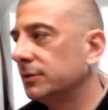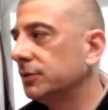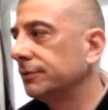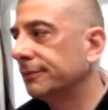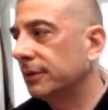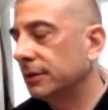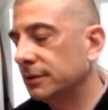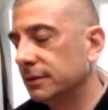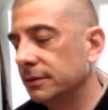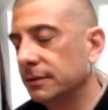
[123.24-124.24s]
June 1st,
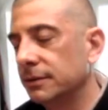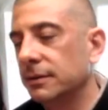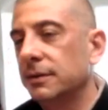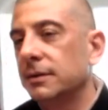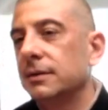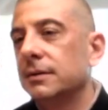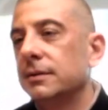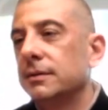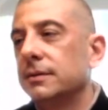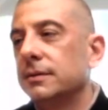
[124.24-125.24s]

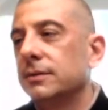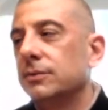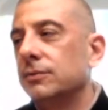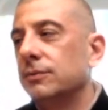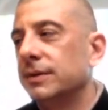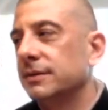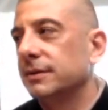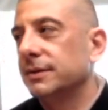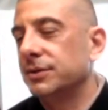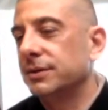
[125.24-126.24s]
who
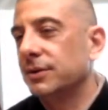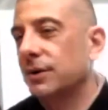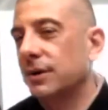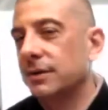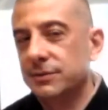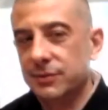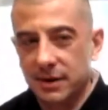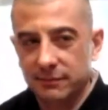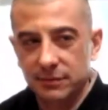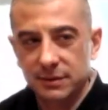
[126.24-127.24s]
recently just got his
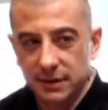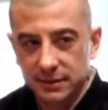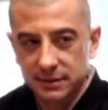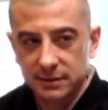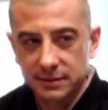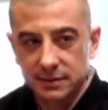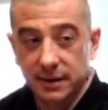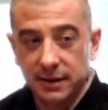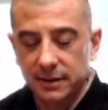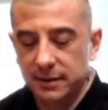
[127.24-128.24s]
driver's license
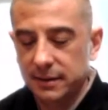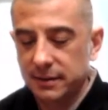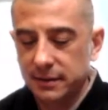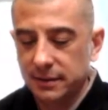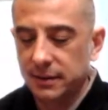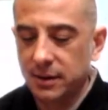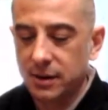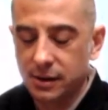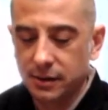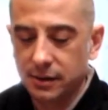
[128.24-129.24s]
and a
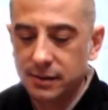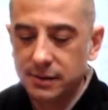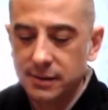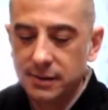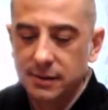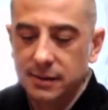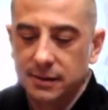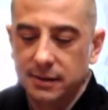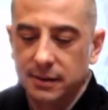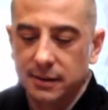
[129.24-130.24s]
car
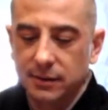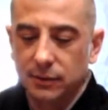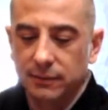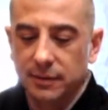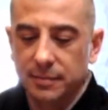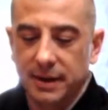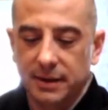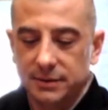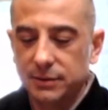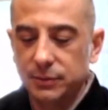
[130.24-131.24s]
over the
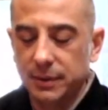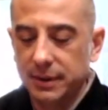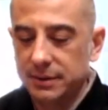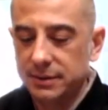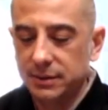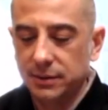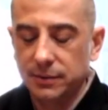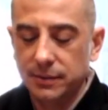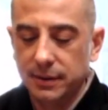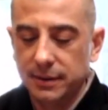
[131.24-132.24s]
past 2 weeks. So
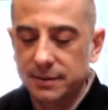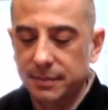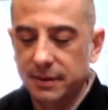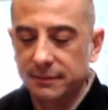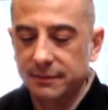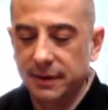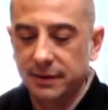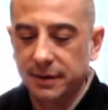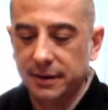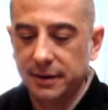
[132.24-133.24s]
it's been a
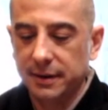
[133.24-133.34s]
very